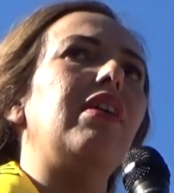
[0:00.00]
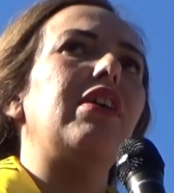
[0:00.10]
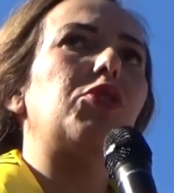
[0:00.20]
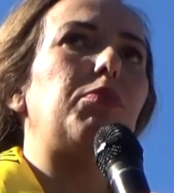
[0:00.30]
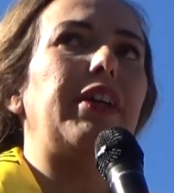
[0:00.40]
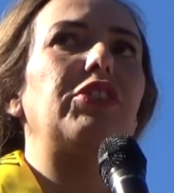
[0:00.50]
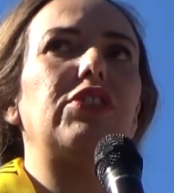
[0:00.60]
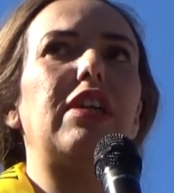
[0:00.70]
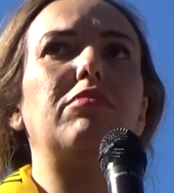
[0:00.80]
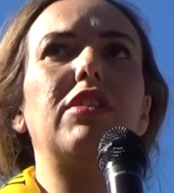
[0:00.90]
explain
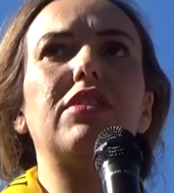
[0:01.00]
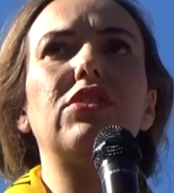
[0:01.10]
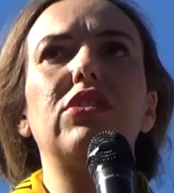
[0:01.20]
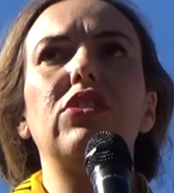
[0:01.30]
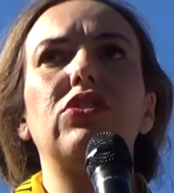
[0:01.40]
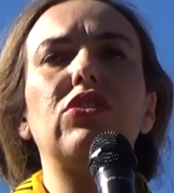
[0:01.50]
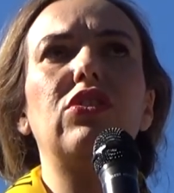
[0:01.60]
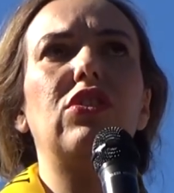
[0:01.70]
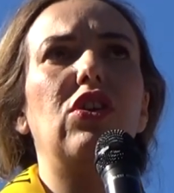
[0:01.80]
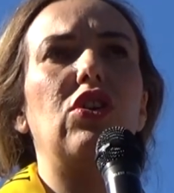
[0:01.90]
to them that this is
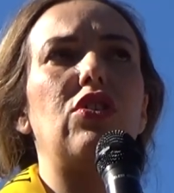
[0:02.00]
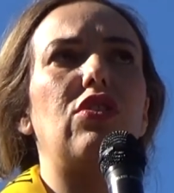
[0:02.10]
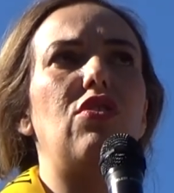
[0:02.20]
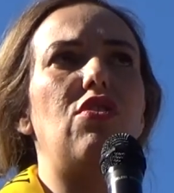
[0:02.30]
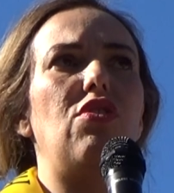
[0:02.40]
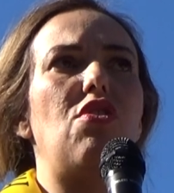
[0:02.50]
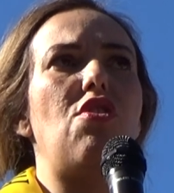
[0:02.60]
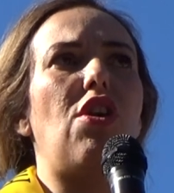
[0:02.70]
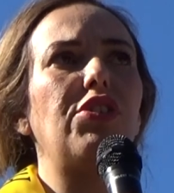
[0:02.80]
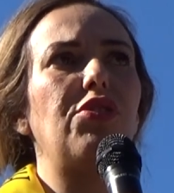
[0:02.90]

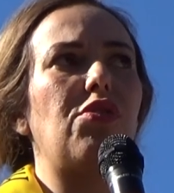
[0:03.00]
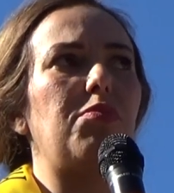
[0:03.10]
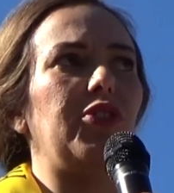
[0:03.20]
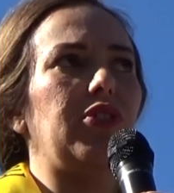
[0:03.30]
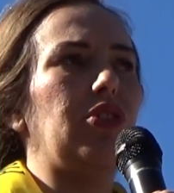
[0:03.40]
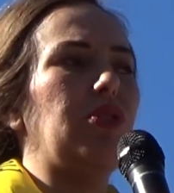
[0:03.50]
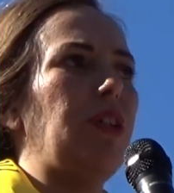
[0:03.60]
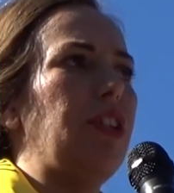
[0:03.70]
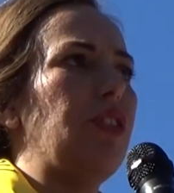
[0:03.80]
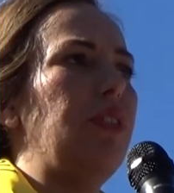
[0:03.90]
not a normal
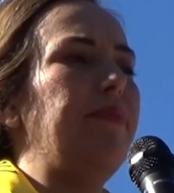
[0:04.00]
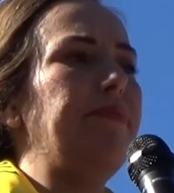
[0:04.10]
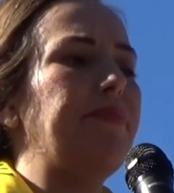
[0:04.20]
situation,